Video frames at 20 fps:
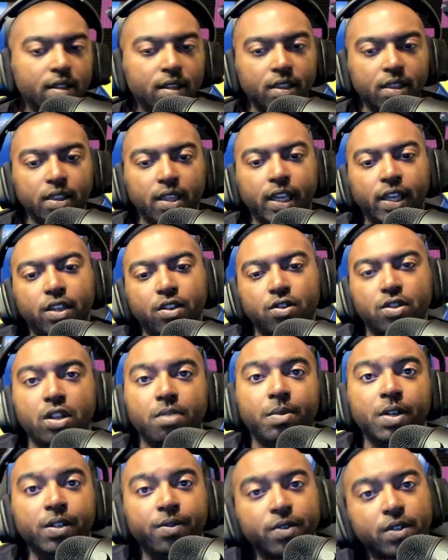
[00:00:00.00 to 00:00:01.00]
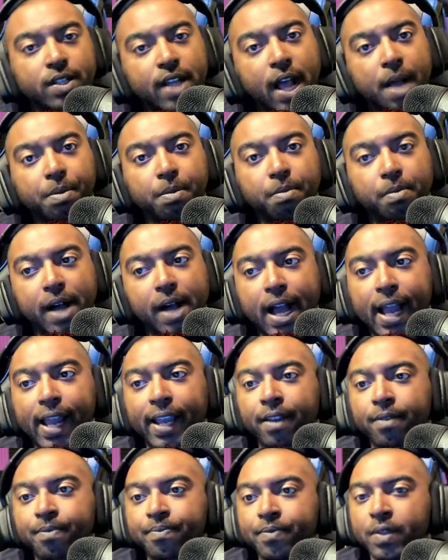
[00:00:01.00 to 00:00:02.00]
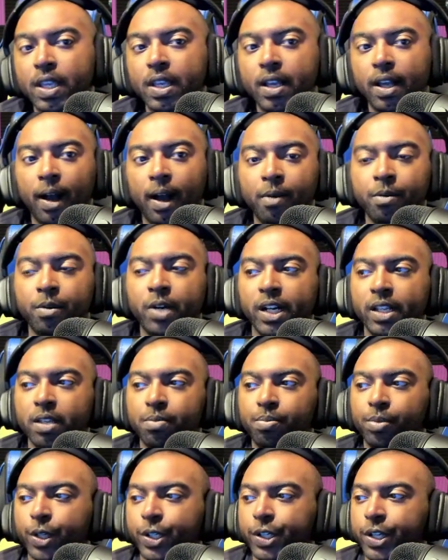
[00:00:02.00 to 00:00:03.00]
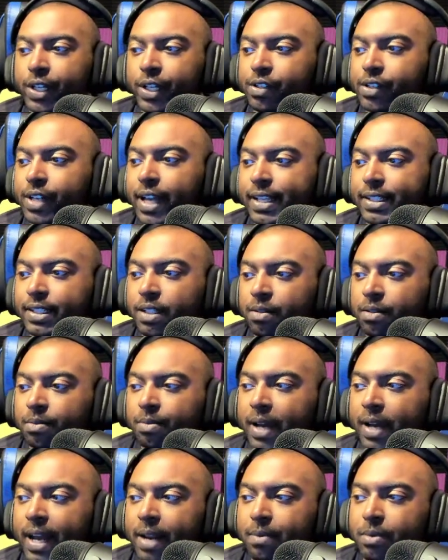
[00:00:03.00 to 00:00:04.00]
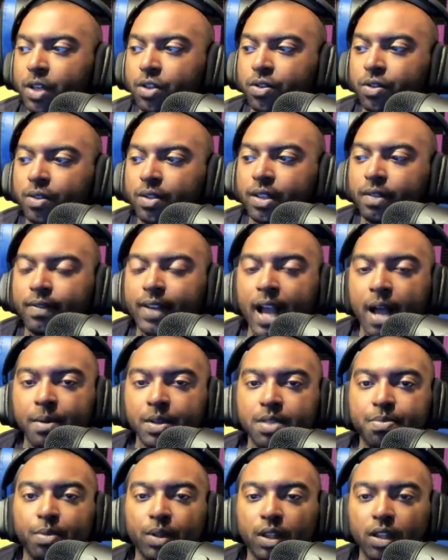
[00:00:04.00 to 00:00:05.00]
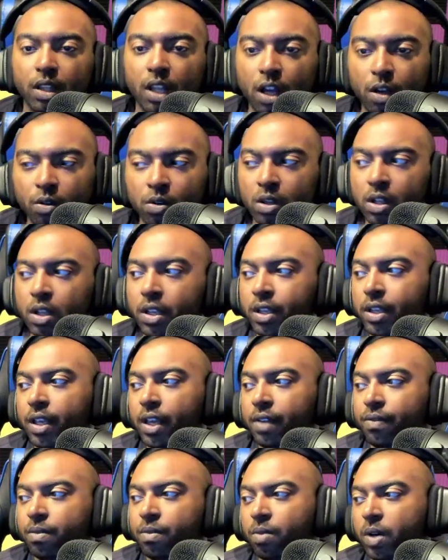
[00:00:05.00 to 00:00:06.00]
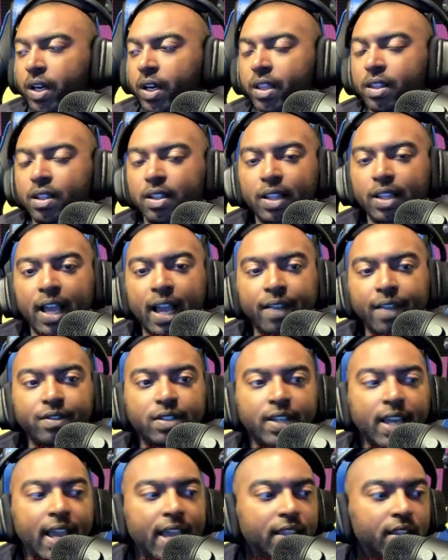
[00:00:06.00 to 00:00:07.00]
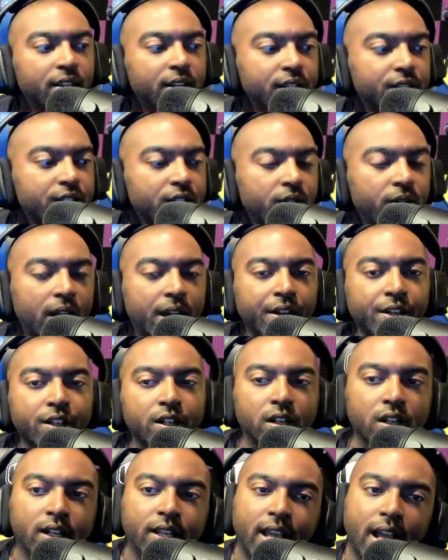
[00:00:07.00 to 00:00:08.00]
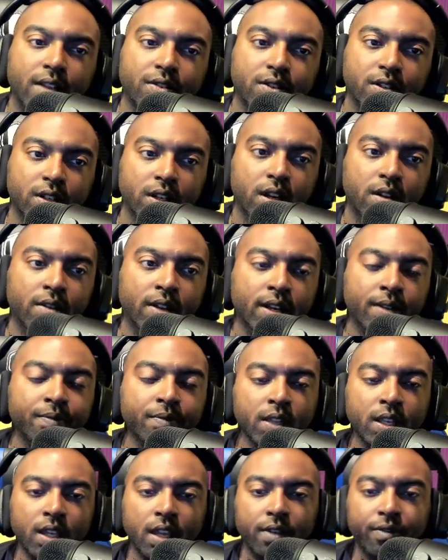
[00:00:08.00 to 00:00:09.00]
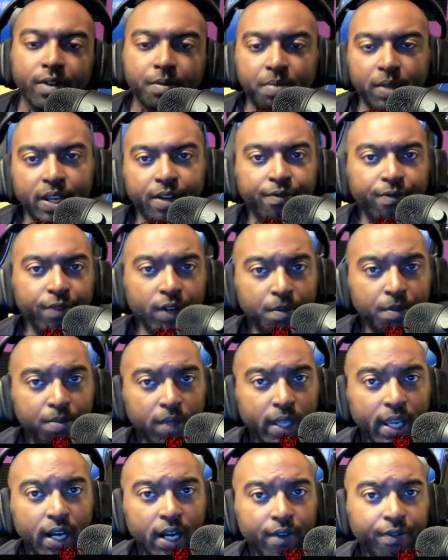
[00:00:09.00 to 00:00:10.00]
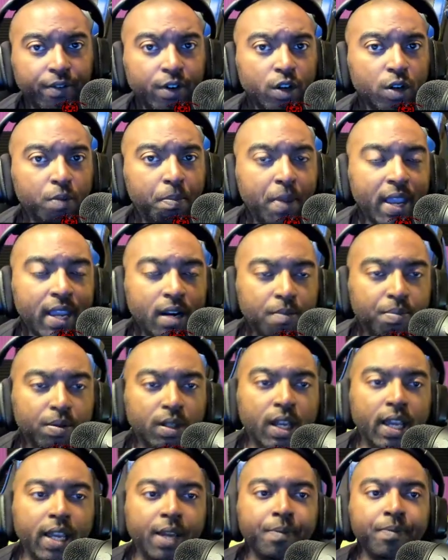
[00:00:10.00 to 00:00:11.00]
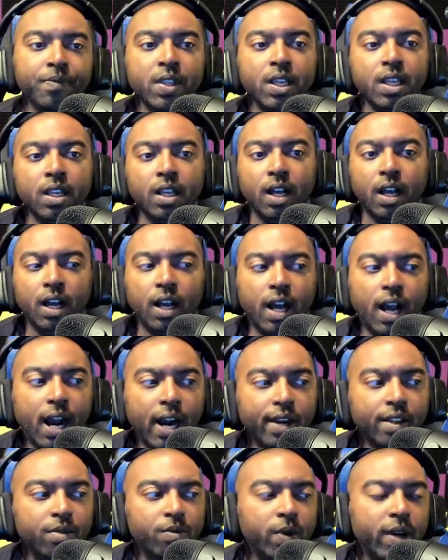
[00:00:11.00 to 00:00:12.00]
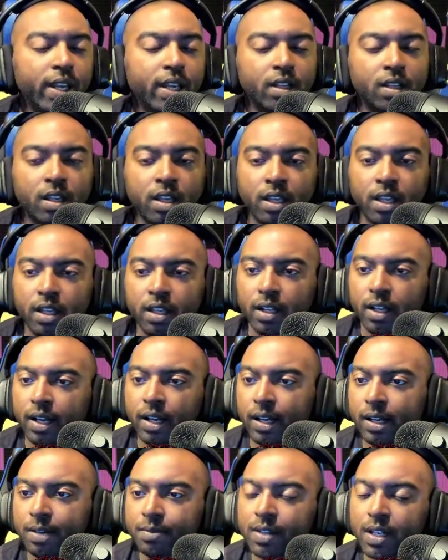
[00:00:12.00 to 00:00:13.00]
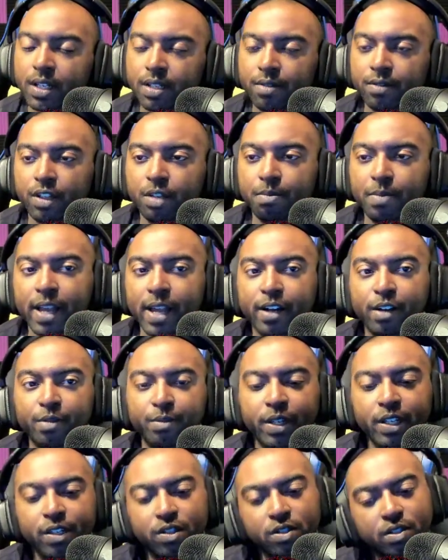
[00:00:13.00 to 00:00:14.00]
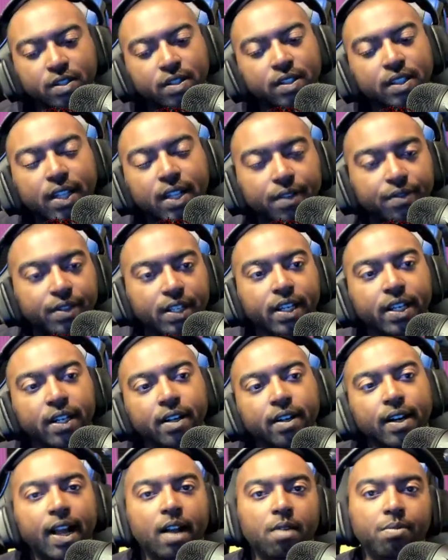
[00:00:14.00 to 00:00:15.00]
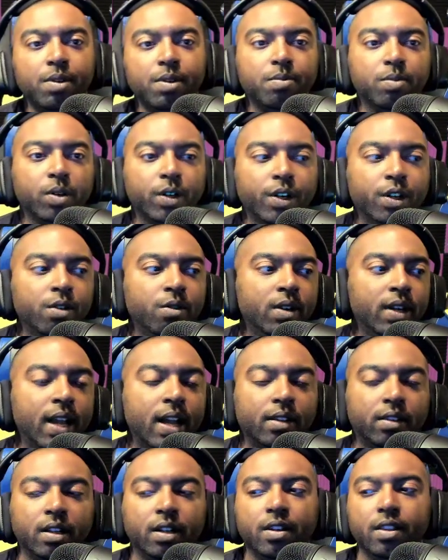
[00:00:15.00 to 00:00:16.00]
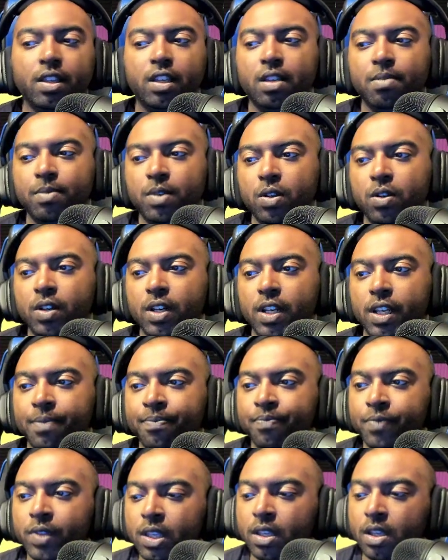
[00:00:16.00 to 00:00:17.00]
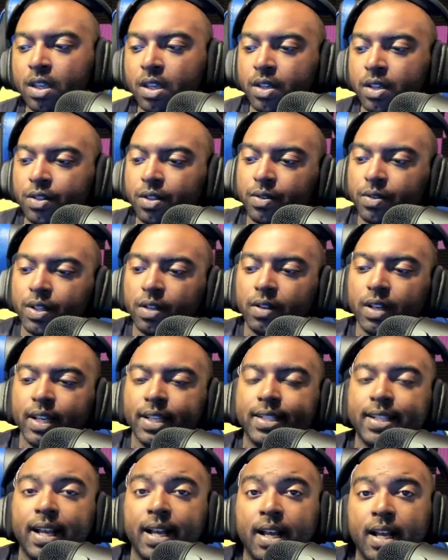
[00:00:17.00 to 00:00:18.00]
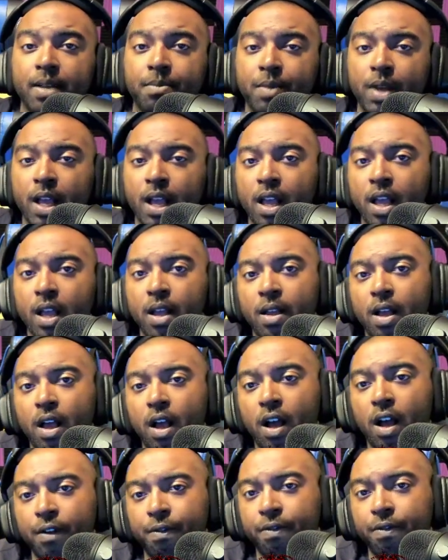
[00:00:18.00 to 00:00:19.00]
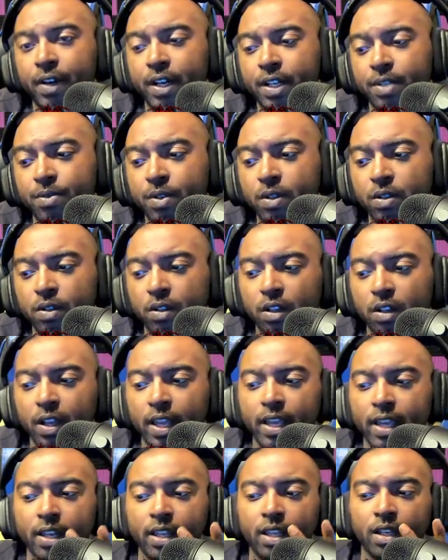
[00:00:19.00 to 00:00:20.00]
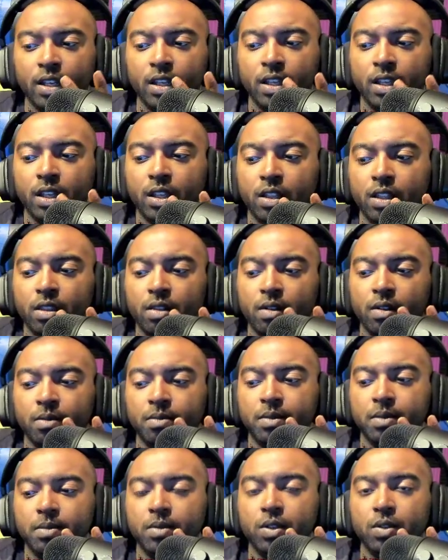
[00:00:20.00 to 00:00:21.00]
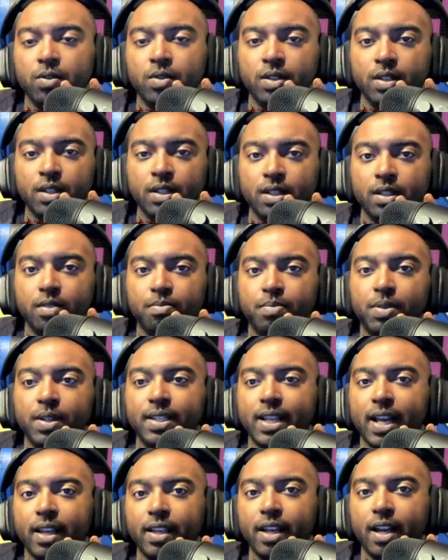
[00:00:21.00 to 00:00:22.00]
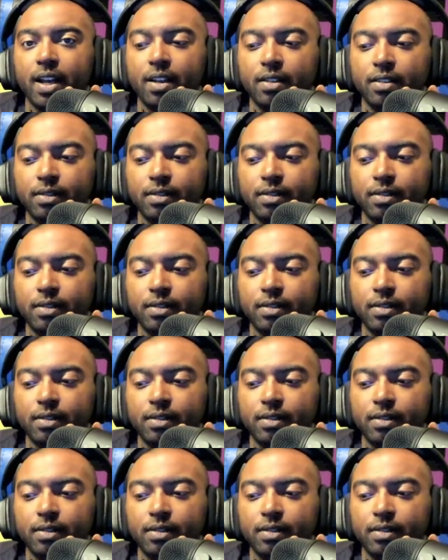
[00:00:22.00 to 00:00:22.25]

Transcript: thank you so much for stopping by. We greatly appreciate you guys coming by. Make sure you leave comments below. If you weren't in the live chat, let us know how your accounts are going. If you're playing free-to-play or if you're pay-to-play, either way, doesn't really matter to me. Just love to hear how people are doing out there in the community. So until next time, our friends, we're going to go ahead and throw up them deuces. Peace out, y'all.